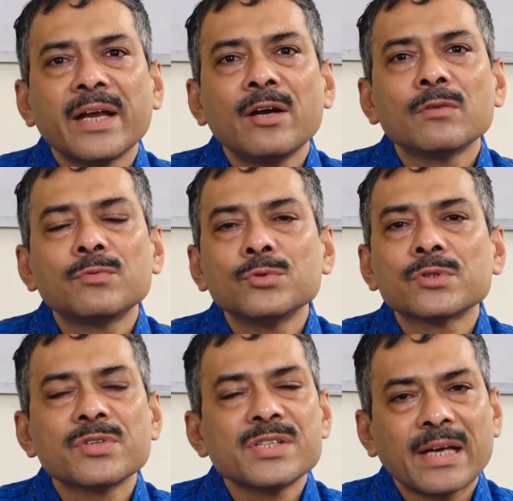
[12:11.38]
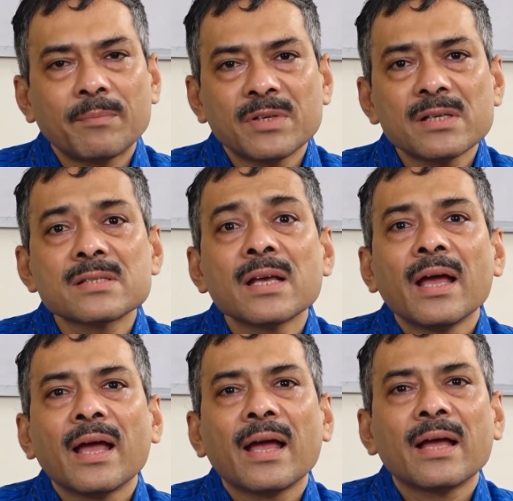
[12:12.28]
end of 2 or 3 chapters,
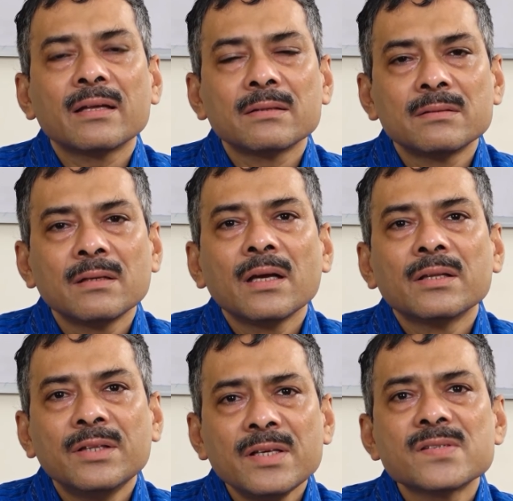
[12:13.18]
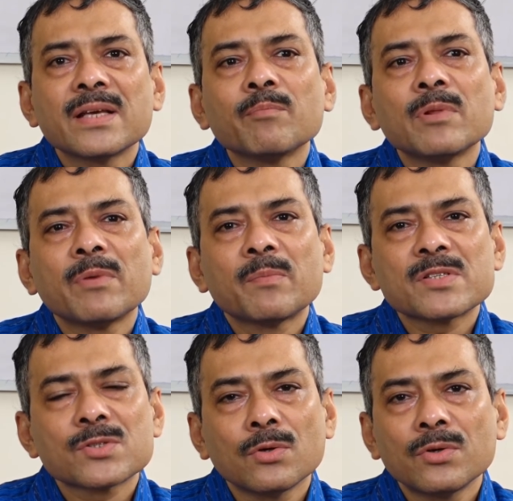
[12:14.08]
and these sample
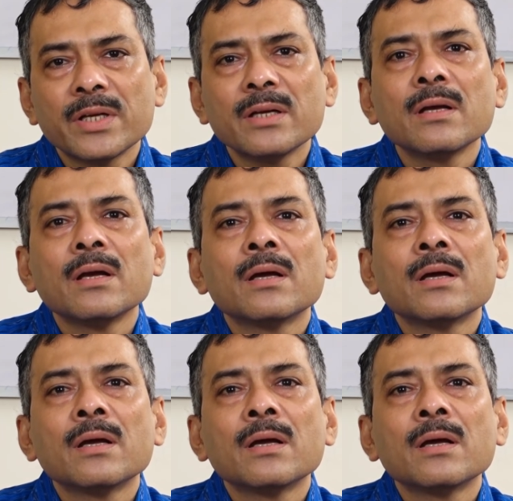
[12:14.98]
papers contain